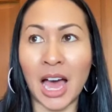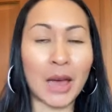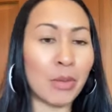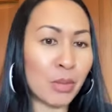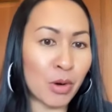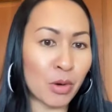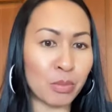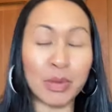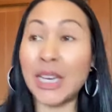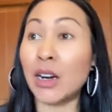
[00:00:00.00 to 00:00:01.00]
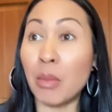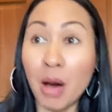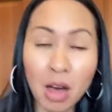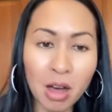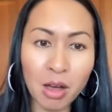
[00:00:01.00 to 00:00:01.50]
I remember being a
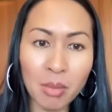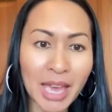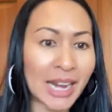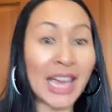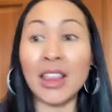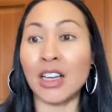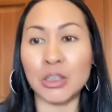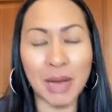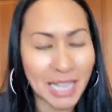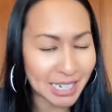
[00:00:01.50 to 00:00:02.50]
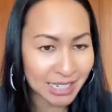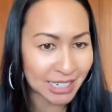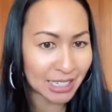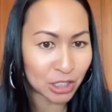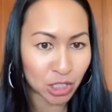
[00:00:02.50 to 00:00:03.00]
mom and I lost my
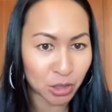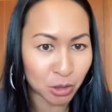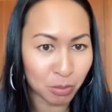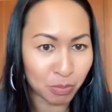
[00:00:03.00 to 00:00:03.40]
identity too.